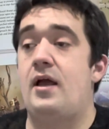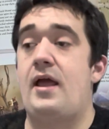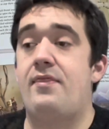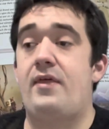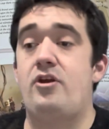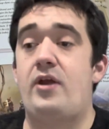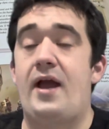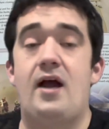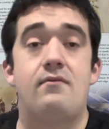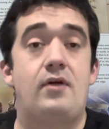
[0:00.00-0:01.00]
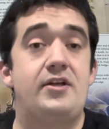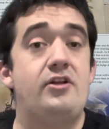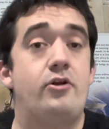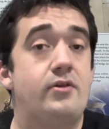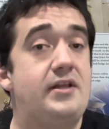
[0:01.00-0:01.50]
And then you have, like, you
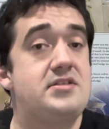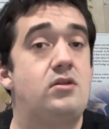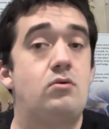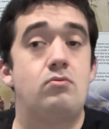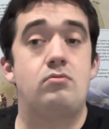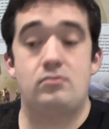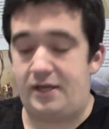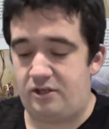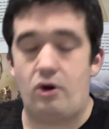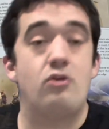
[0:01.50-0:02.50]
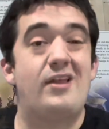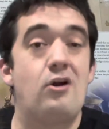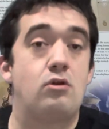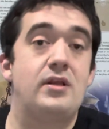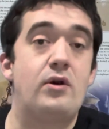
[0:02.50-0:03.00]
know, these little, like, you know, they're
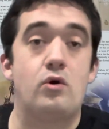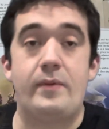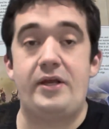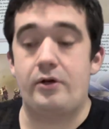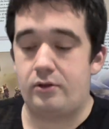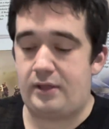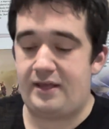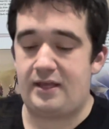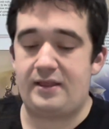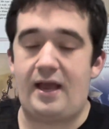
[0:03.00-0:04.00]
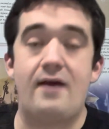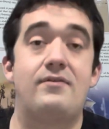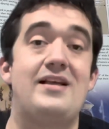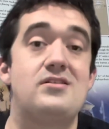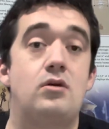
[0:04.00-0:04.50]
not little, but, you know, they have
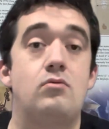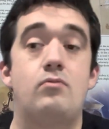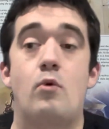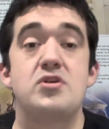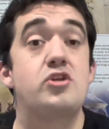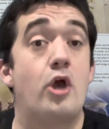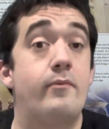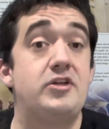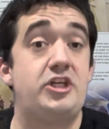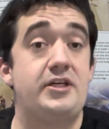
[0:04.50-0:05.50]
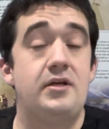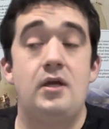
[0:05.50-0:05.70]
these little more skirmishy